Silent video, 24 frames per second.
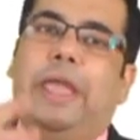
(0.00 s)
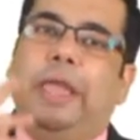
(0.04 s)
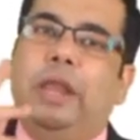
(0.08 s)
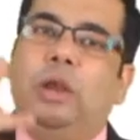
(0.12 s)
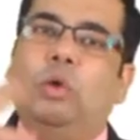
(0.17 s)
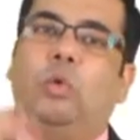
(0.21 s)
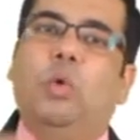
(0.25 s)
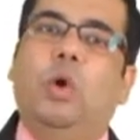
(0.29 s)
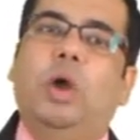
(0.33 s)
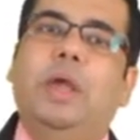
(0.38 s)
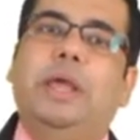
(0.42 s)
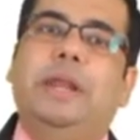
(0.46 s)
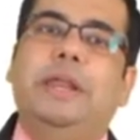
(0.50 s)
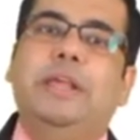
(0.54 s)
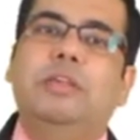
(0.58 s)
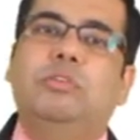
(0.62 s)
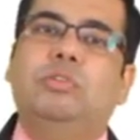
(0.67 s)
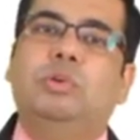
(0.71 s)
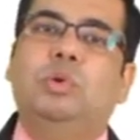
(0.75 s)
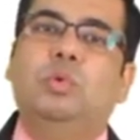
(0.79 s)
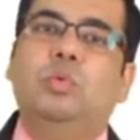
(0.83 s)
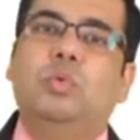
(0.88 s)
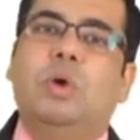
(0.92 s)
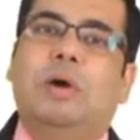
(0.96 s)

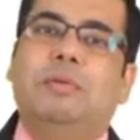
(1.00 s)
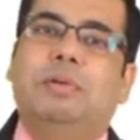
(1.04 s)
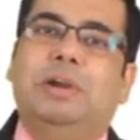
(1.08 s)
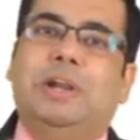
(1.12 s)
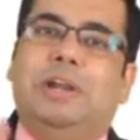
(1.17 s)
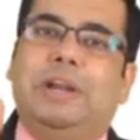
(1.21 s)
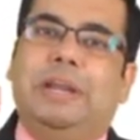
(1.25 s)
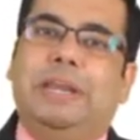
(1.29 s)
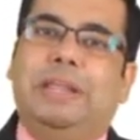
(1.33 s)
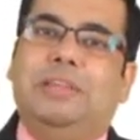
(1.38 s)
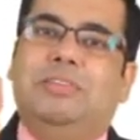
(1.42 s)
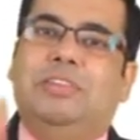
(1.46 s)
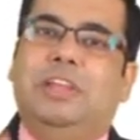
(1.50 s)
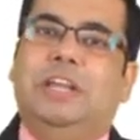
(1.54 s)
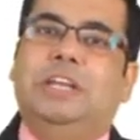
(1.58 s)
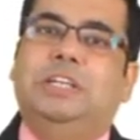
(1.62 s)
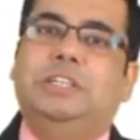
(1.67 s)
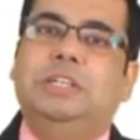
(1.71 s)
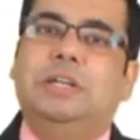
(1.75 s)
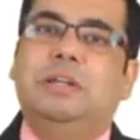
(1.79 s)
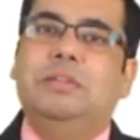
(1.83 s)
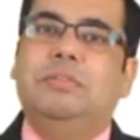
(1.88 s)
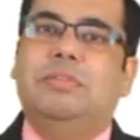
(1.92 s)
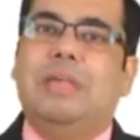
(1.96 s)
inquiries to our training
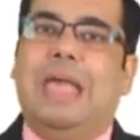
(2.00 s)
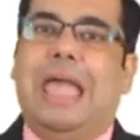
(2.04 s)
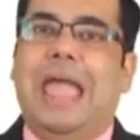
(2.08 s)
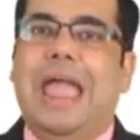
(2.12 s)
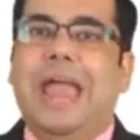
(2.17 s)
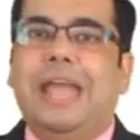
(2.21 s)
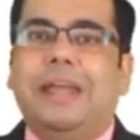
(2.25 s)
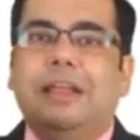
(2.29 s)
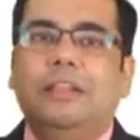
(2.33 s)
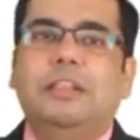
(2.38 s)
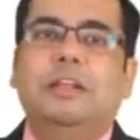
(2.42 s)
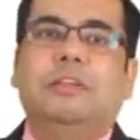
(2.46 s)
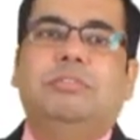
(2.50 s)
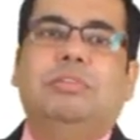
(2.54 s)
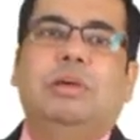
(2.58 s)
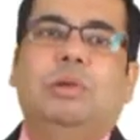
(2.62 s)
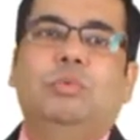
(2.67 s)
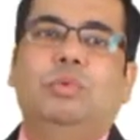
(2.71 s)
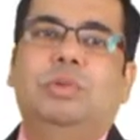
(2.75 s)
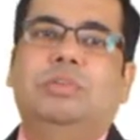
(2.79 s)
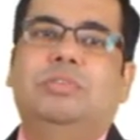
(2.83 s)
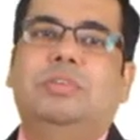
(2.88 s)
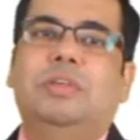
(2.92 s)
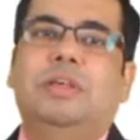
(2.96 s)
sessions and other
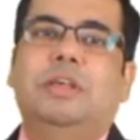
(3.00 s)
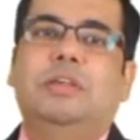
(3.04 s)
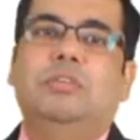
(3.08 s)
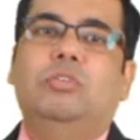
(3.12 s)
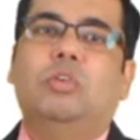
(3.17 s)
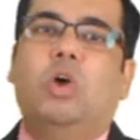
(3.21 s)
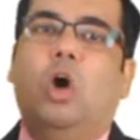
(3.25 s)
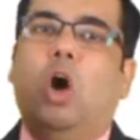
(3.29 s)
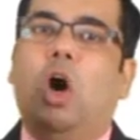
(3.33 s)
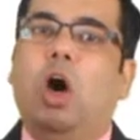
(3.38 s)
services,